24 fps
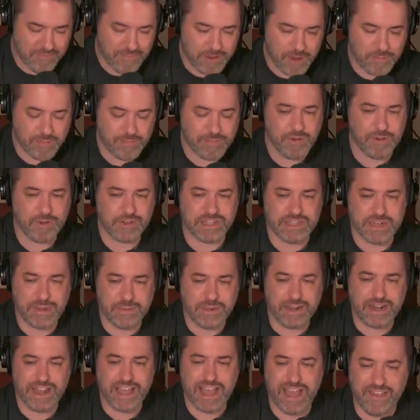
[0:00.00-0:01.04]
my own promotion, I'm
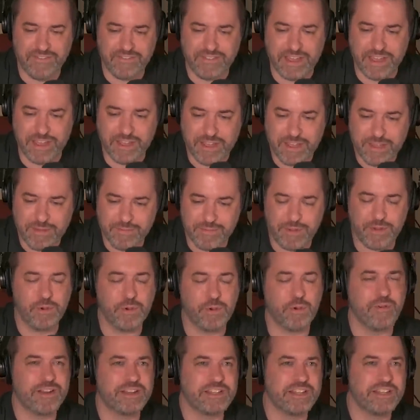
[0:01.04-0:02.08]
going to have the
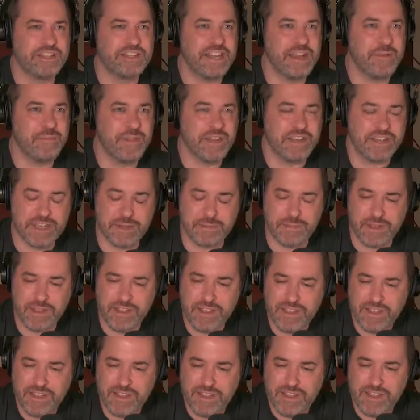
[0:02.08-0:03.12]
Pure Wrestling Championship.
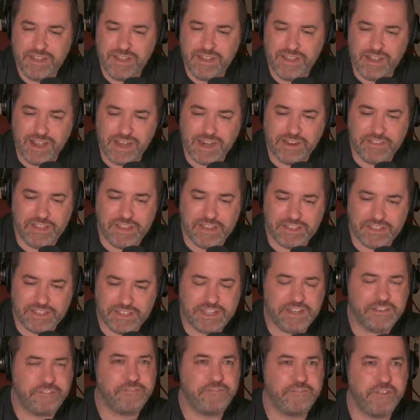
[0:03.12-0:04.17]
I'm going to have the
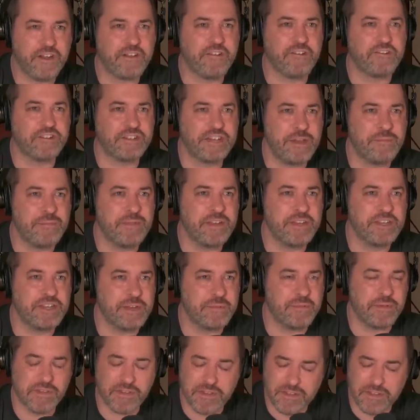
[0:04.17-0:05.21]
Stiff Fucker Championship.